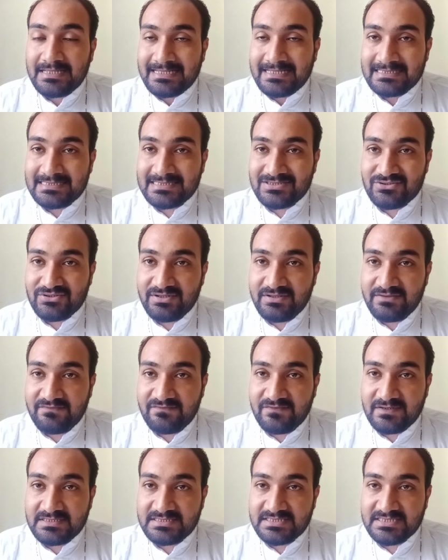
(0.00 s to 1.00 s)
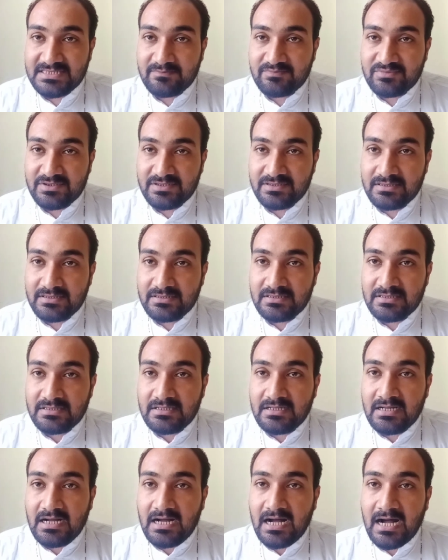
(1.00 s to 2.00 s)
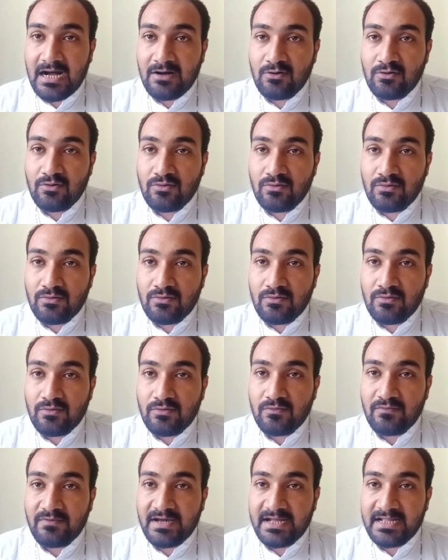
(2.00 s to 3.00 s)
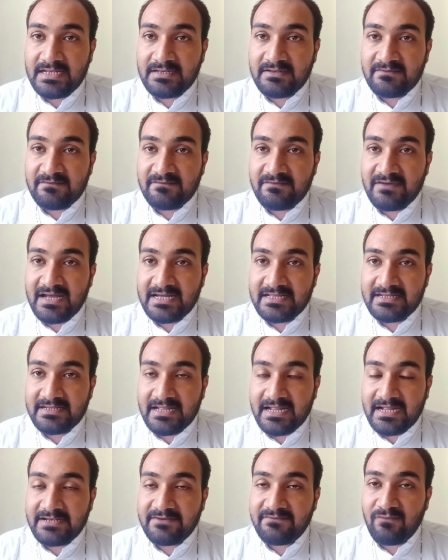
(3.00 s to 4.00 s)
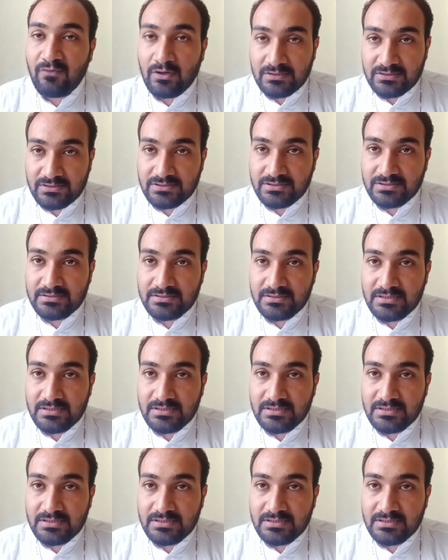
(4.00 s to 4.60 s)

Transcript: history, first chapter, how, when, where, and what.